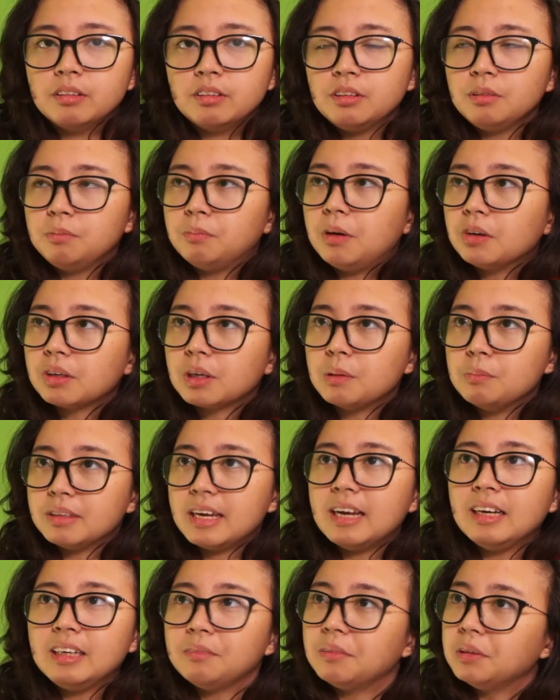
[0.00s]
She welcomes
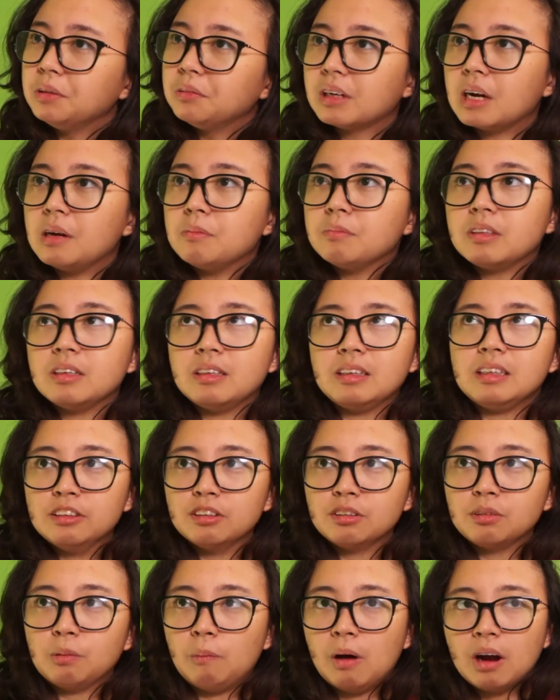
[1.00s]
anyone who comes in.
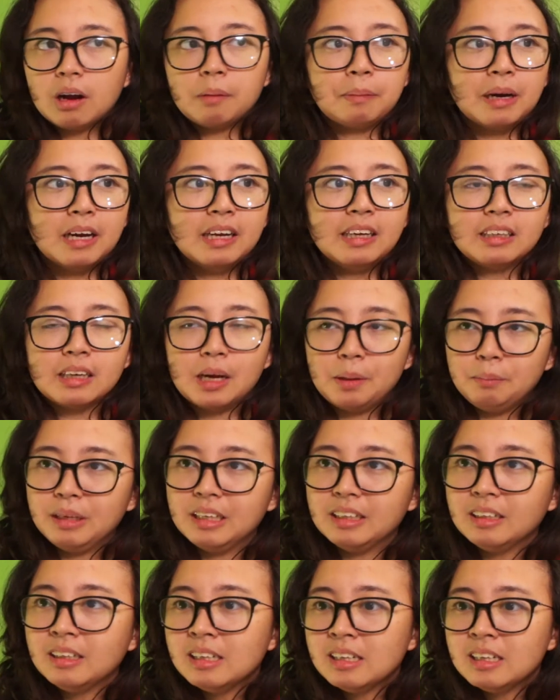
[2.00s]
Just walk by, come
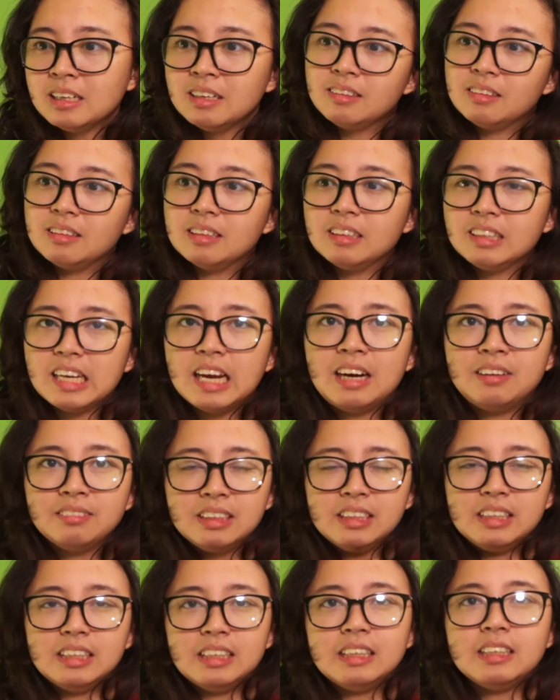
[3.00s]
in, sit down,
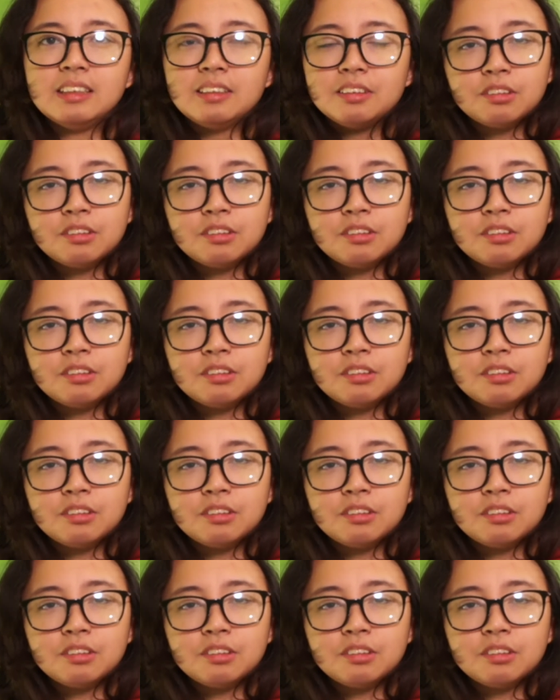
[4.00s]
eat,